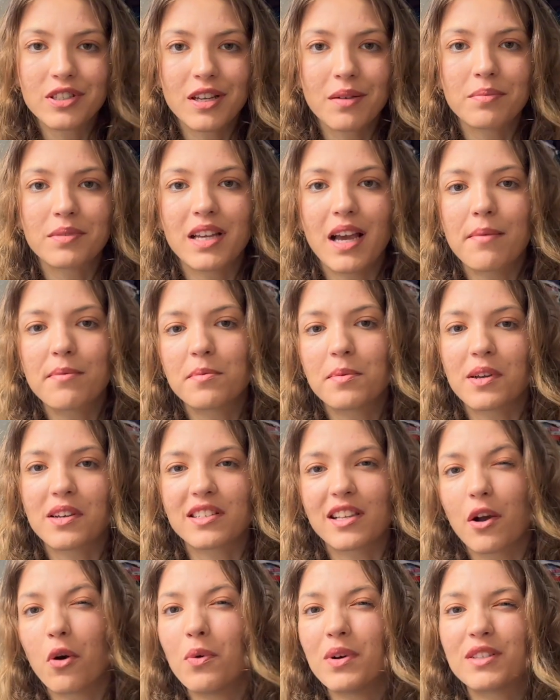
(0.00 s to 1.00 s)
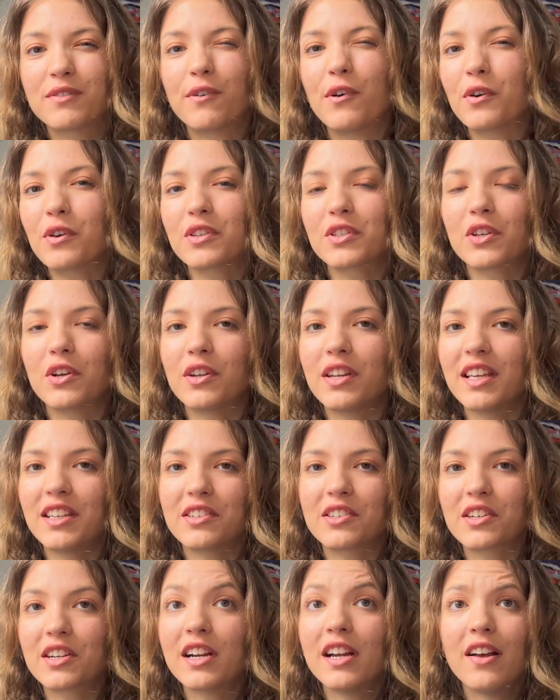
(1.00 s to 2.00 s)
sometimes, because I always focus on
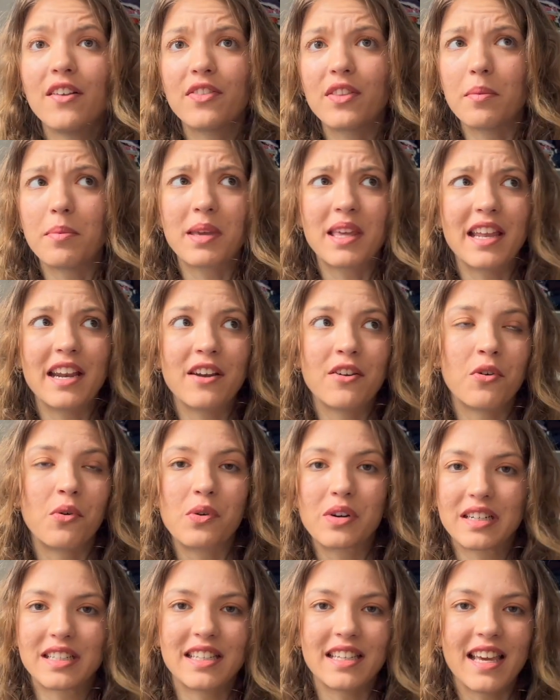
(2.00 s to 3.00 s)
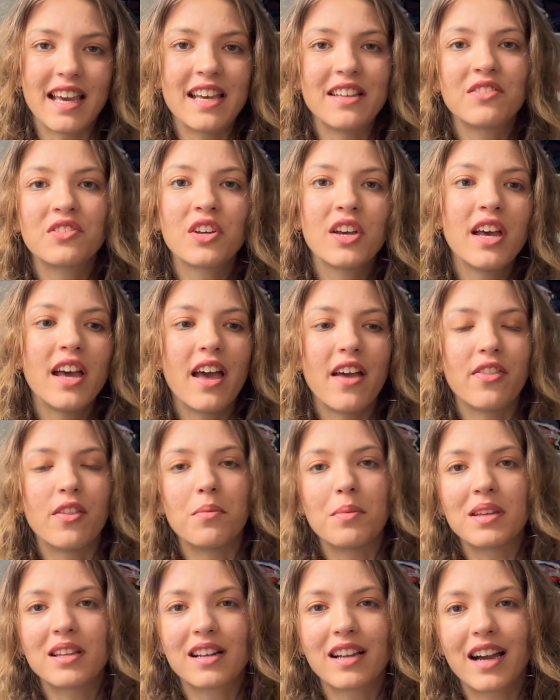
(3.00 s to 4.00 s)
either the beginning or the end, and the
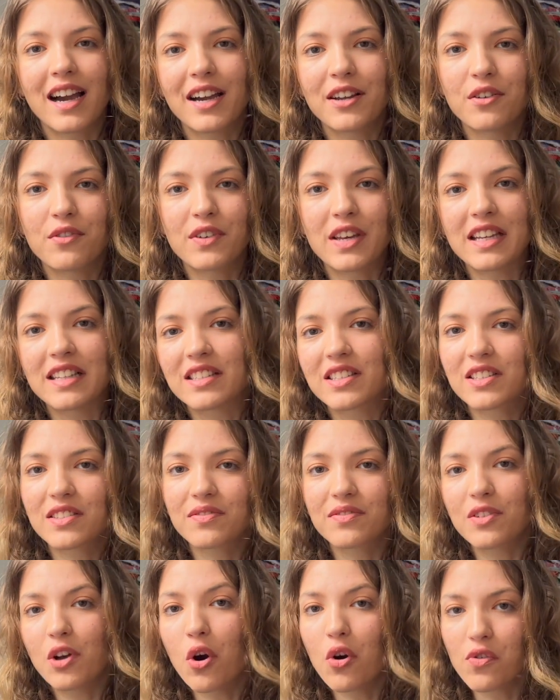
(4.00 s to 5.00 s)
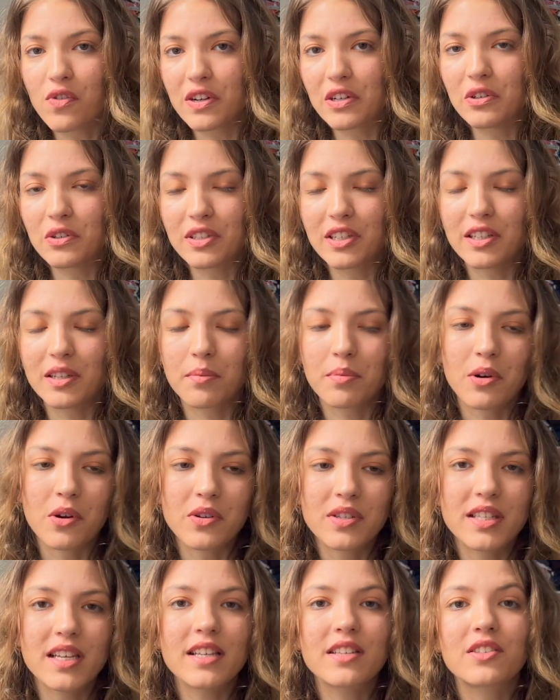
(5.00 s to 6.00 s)
middle kind of gets overlooked in the
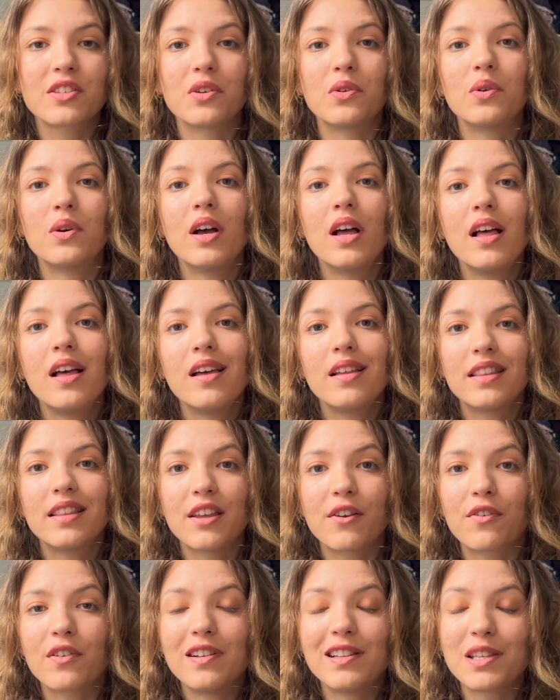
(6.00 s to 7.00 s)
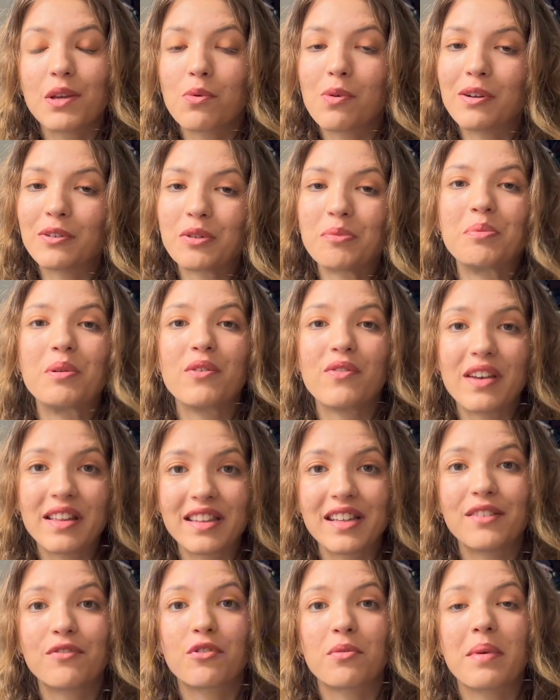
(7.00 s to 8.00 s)
process. So definitely want to prevent
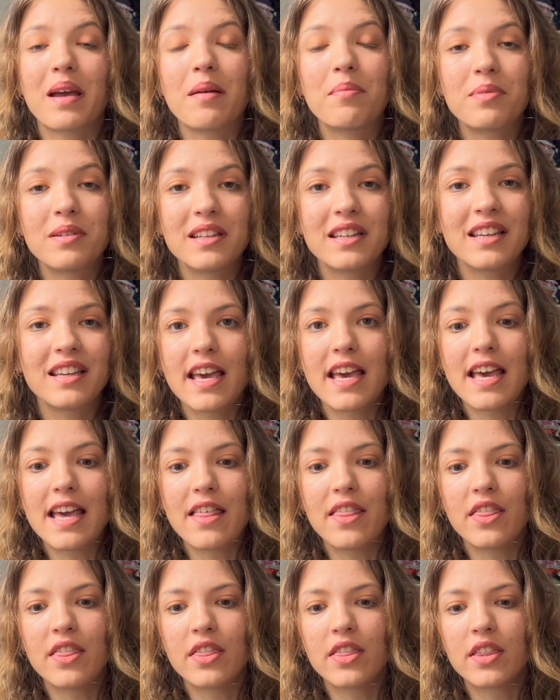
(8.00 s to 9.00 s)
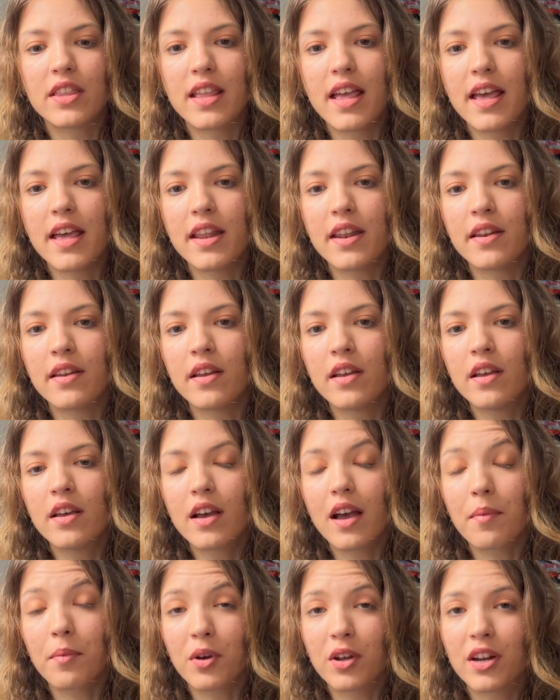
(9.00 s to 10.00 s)
that from happening. And then
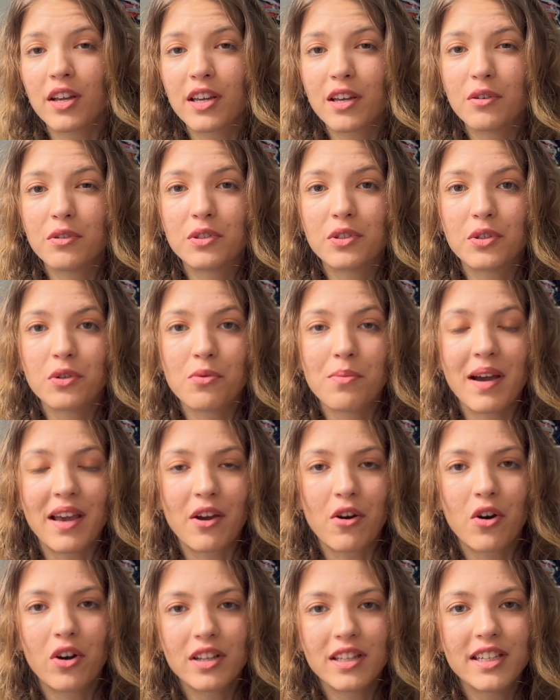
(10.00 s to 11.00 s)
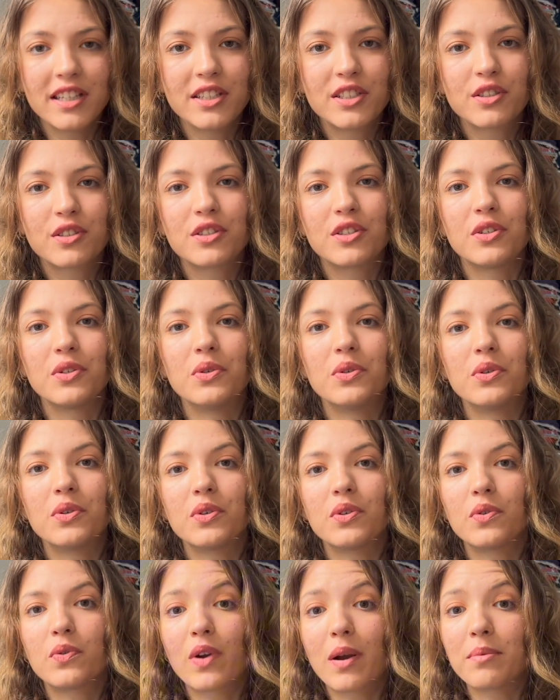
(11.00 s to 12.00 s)
I'm gonna go to my college
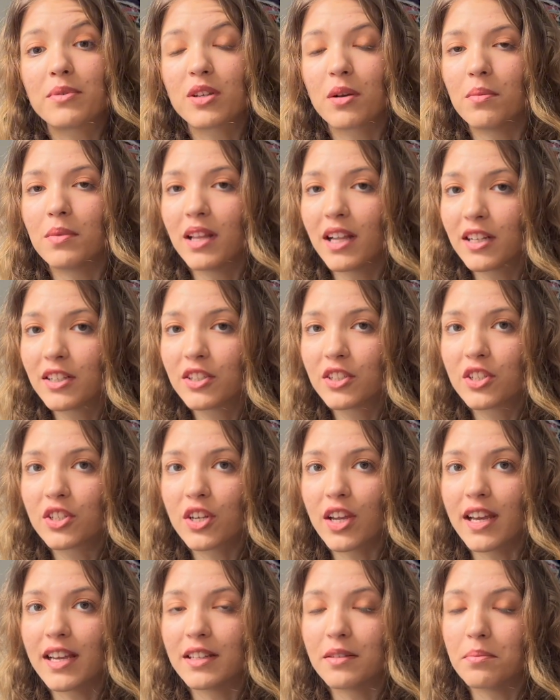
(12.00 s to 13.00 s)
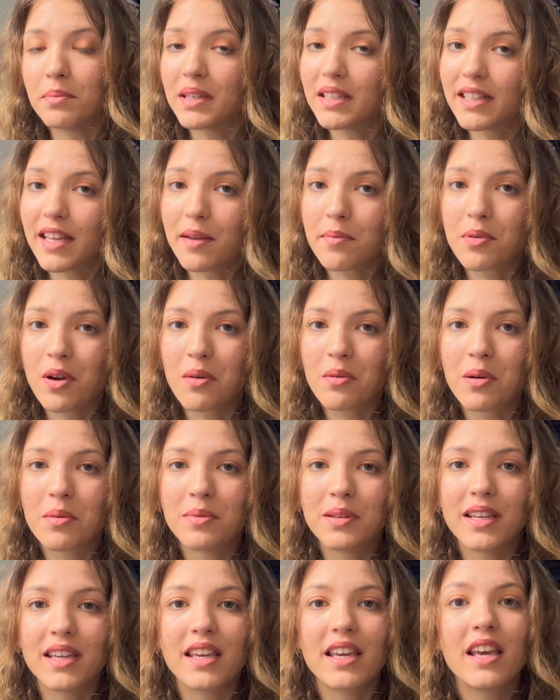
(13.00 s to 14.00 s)
to grab some lunch at midday
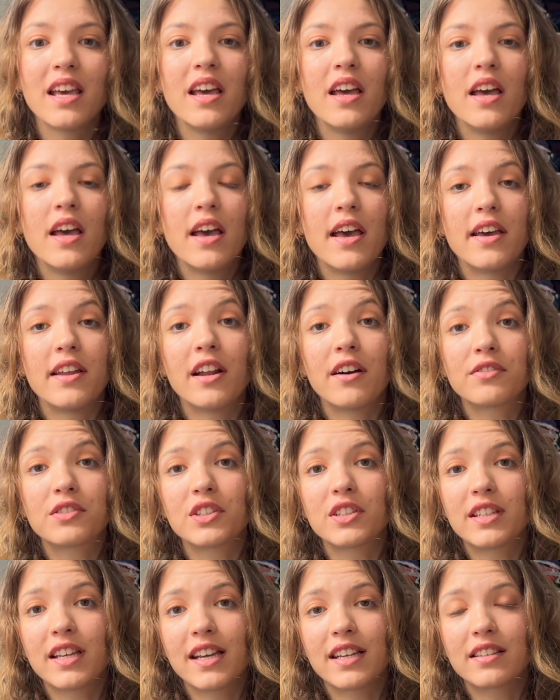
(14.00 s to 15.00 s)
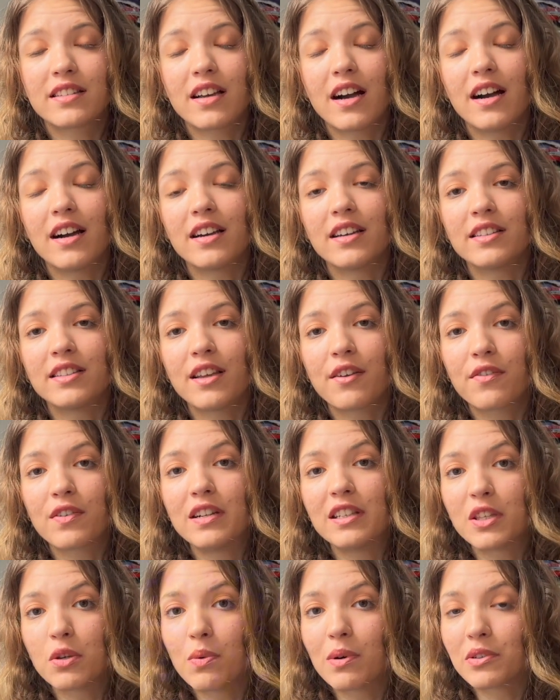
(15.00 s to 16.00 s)
probably, and after that I
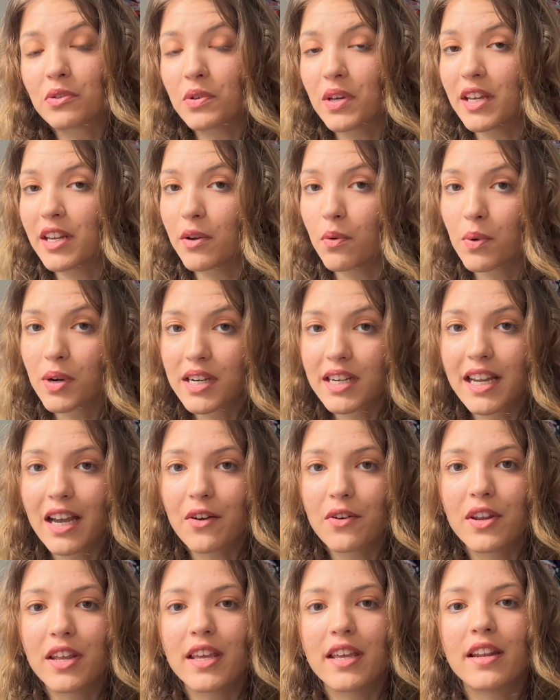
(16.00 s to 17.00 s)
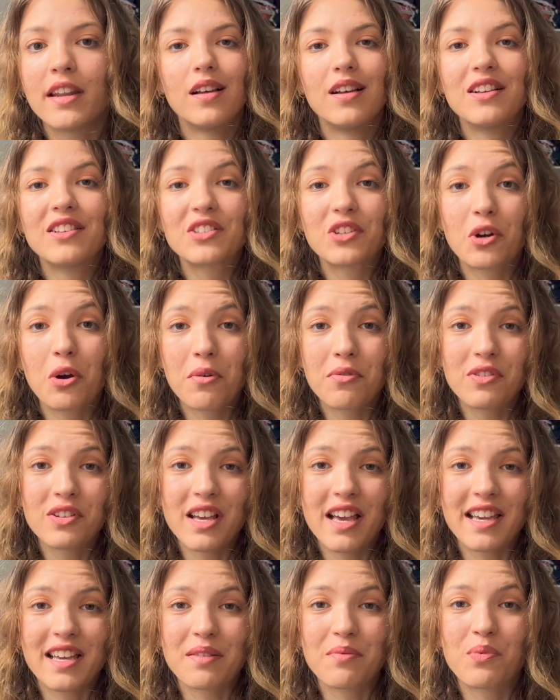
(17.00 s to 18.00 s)
definitely want to get a workout in, so hopefully
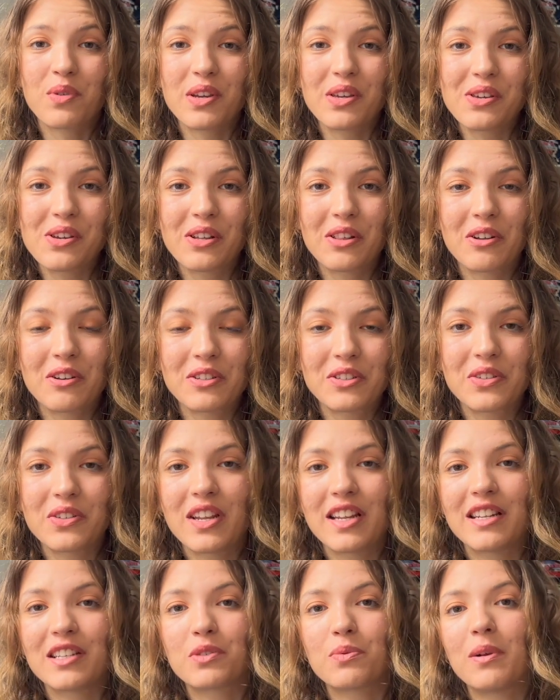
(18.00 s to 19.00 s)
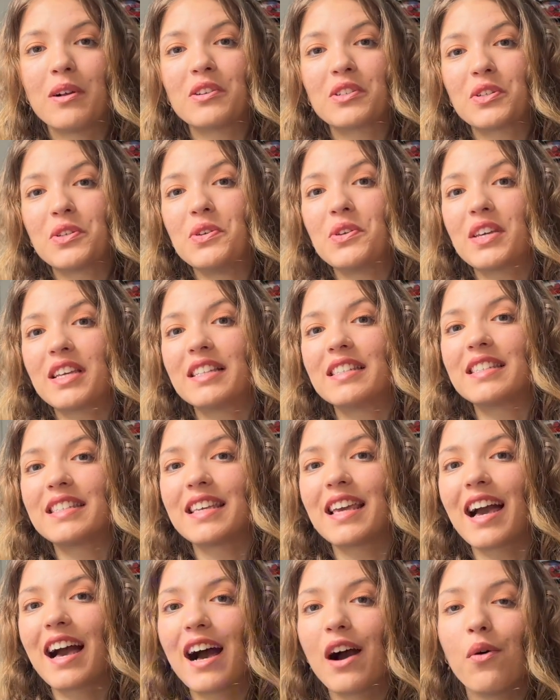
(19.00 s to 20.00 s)
I can bring you along to that as well, so you can
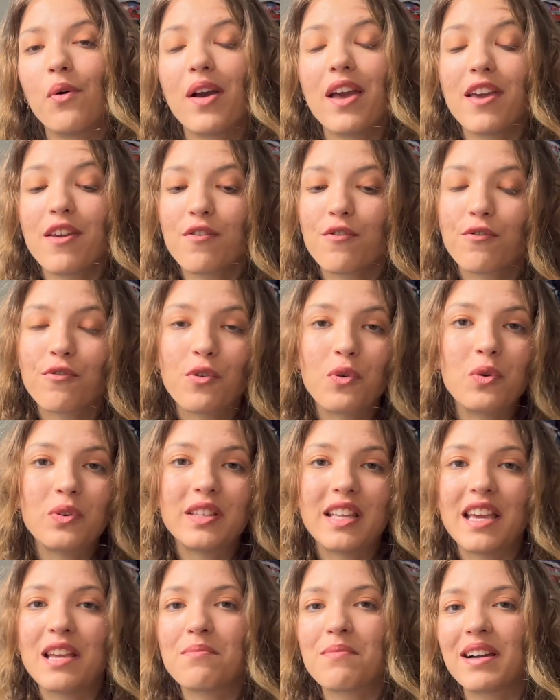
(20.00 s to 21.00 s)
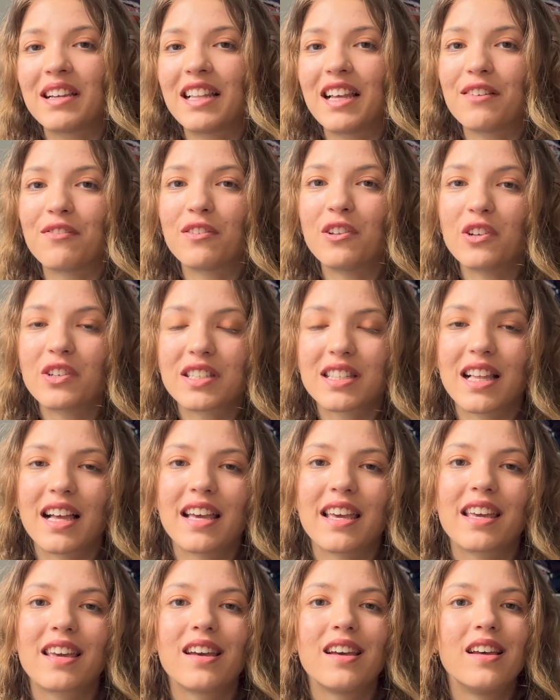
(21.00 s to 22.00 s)
see how a full day in my life looks
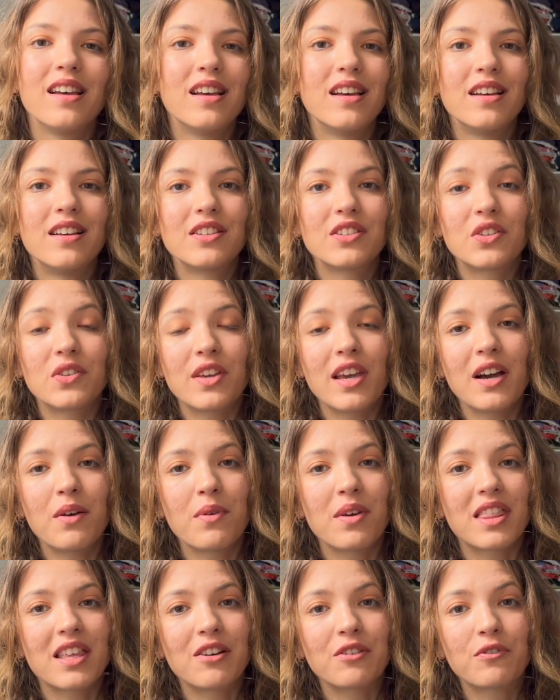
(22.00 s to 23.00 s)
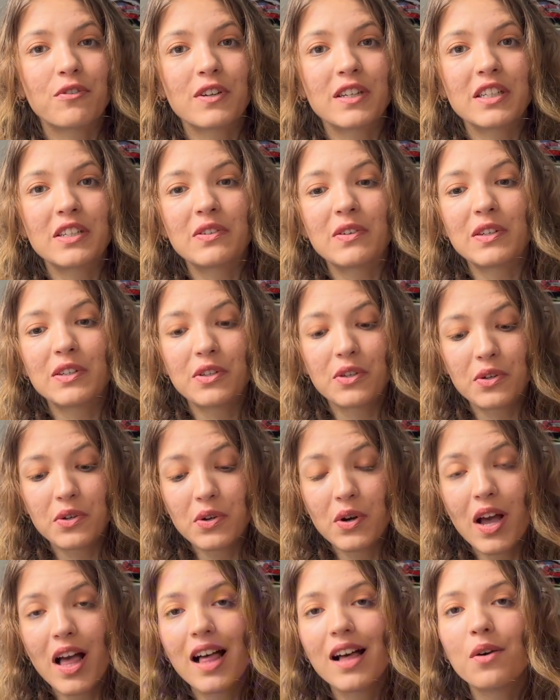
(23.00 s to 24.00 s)
like. So yeah, without further
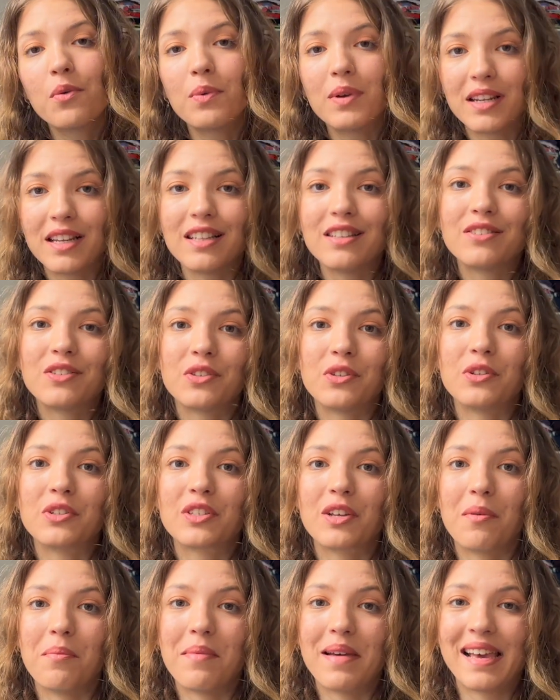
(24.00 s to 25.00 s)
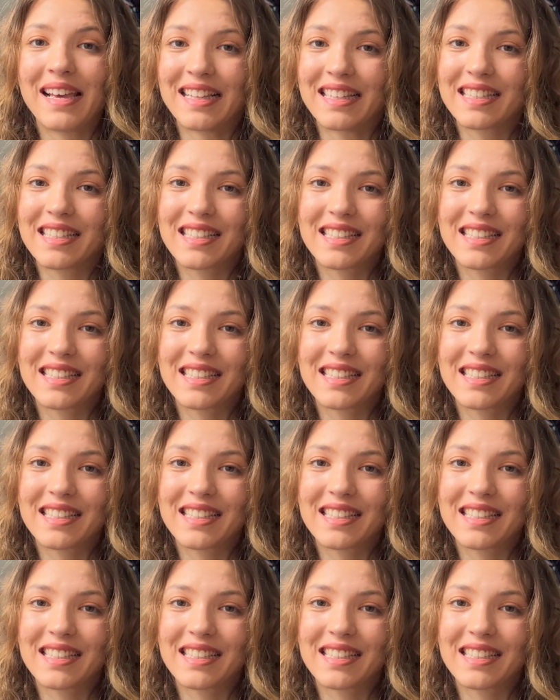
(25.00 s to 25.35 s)
ado, we need to do some math.